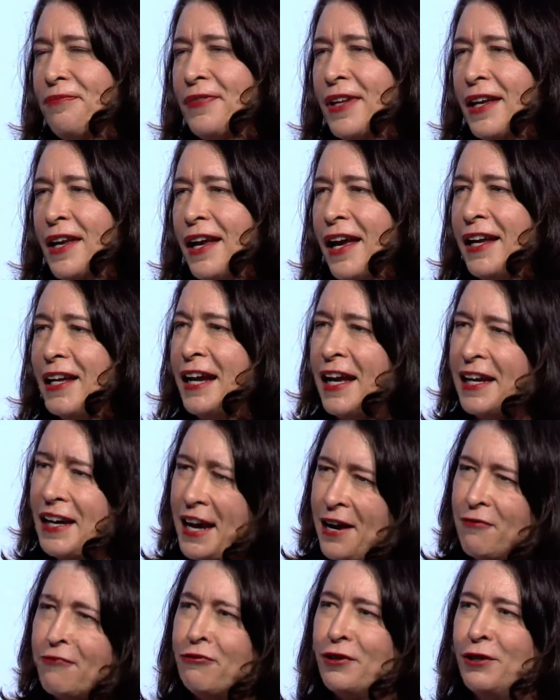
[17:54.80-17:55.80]
And at
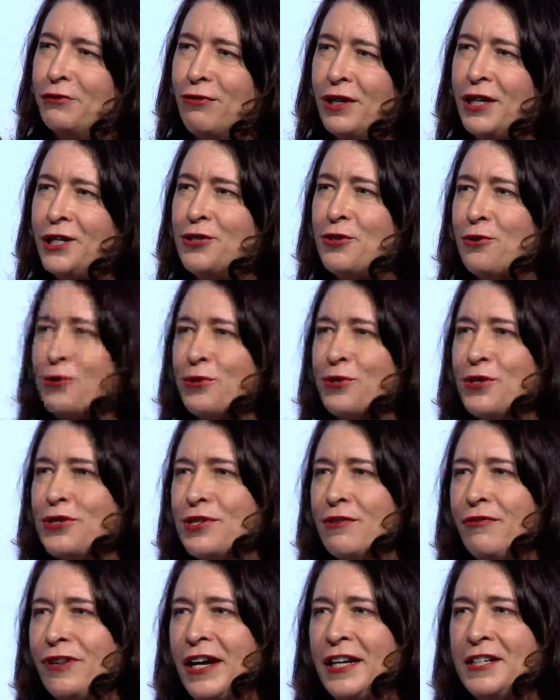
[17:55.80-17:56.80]
every resources
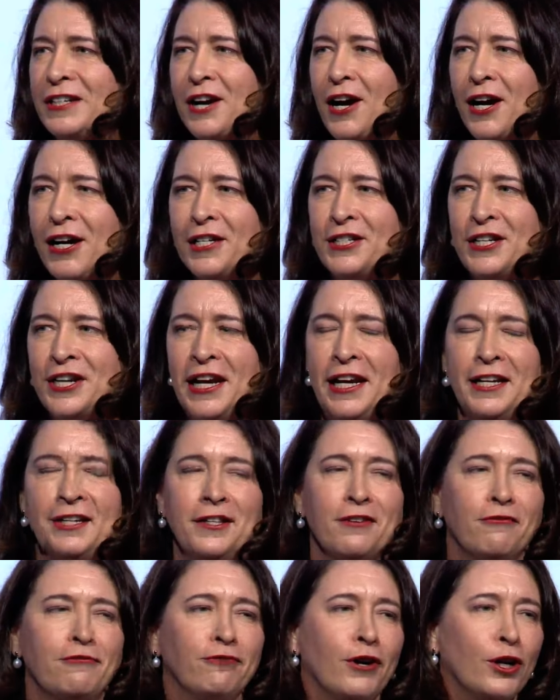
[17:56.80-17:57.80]
event I attend,
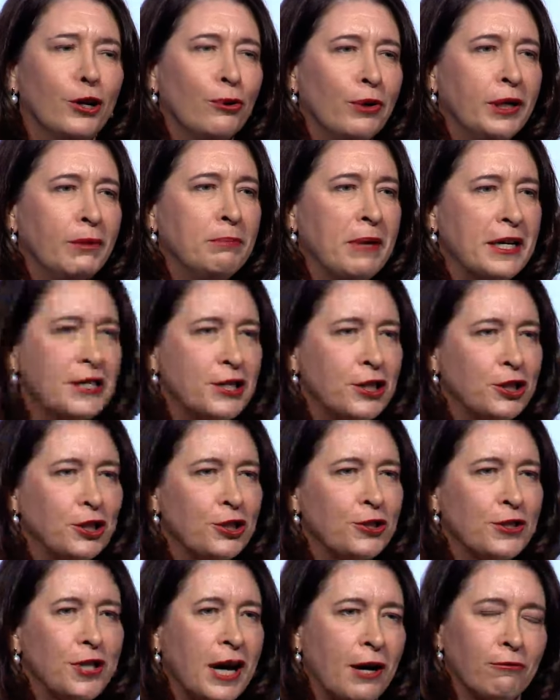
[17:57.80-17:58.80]
the following
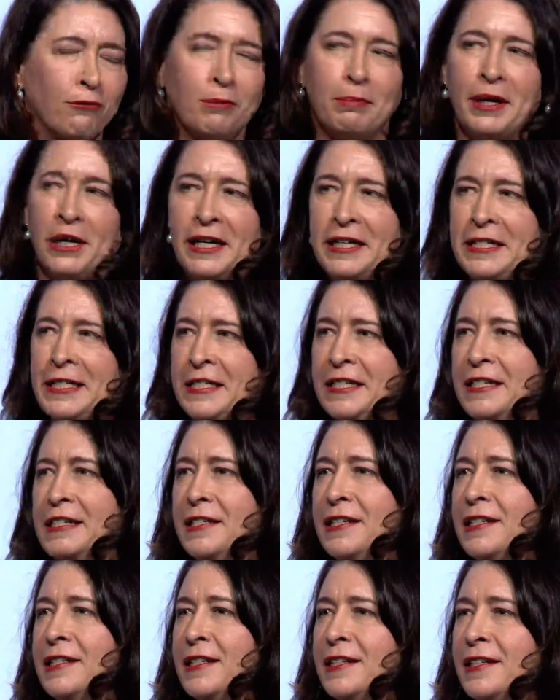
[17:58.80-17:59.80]
messages are repeated
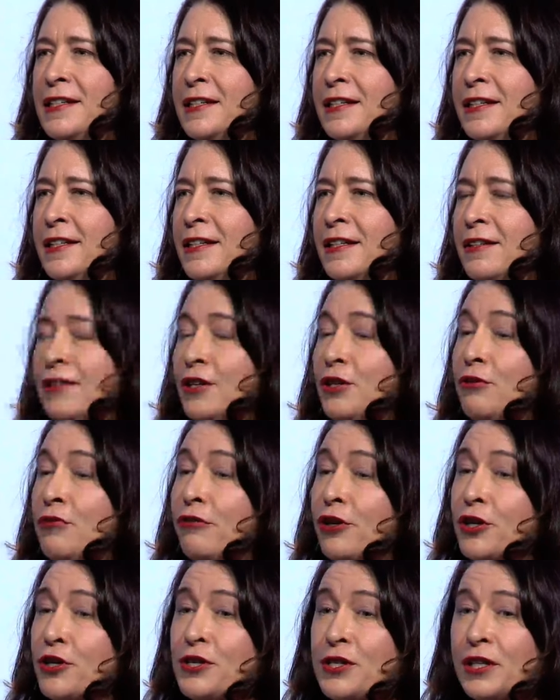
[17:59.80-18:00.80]
the
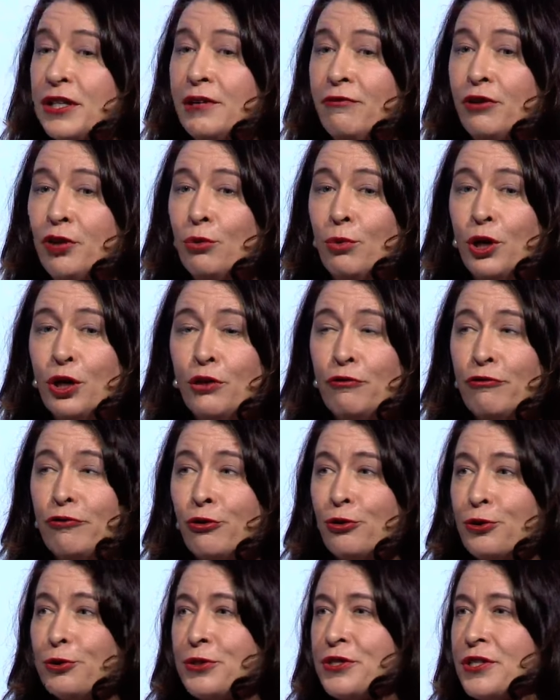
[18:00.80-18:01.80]
diversity of your
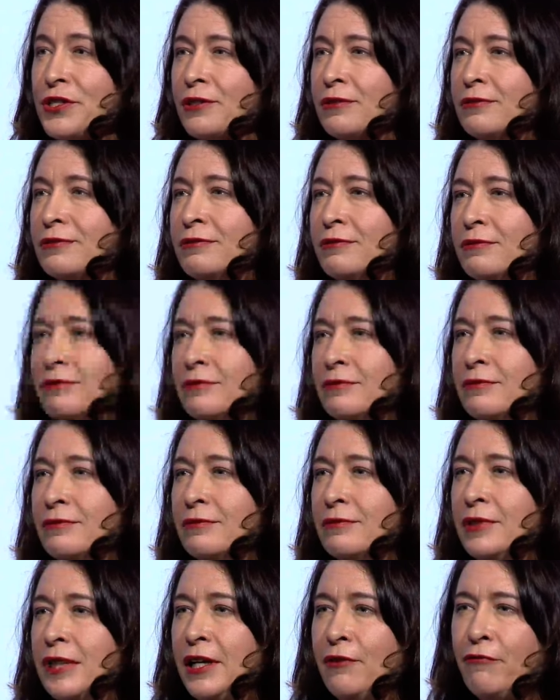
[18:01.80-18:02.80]
workforce,
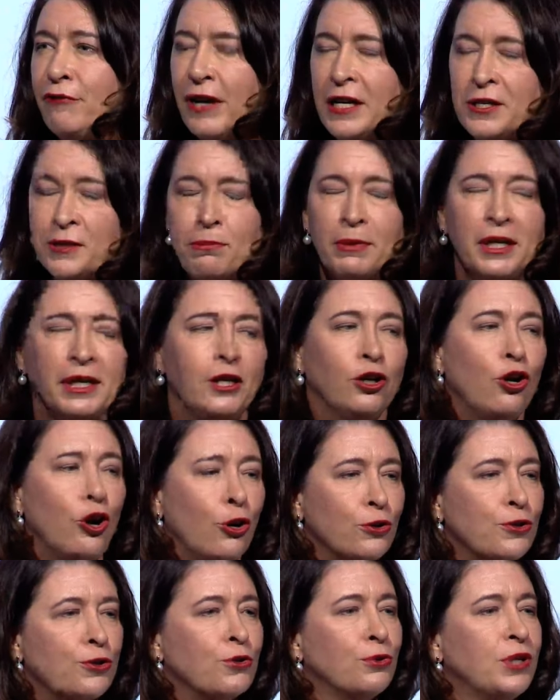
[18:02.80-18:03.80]
the investment in
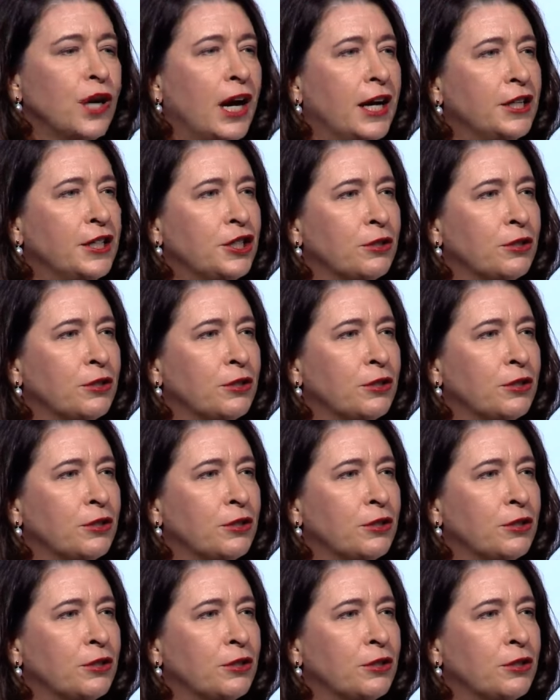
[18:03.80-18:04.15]
consultation